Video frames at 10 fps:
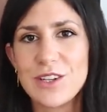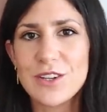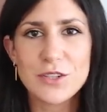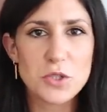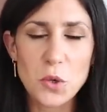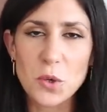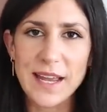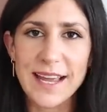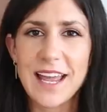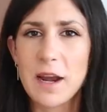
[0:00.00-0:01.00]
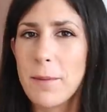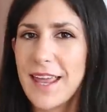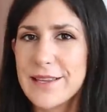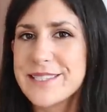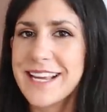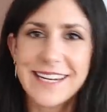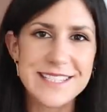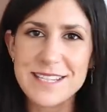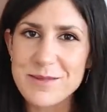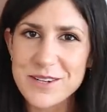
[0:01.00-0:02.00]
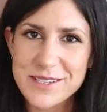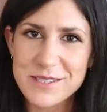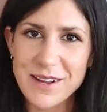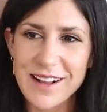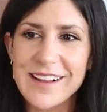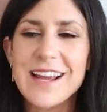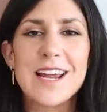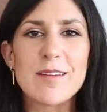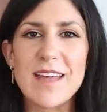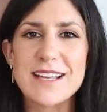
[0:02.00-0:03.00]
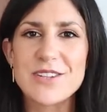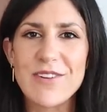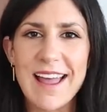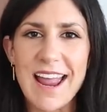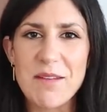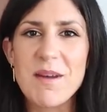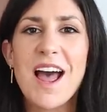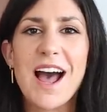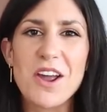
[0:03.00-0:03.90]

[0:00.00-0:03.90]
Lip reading: look taller and appear slightly slimmer as well, if that's your aim.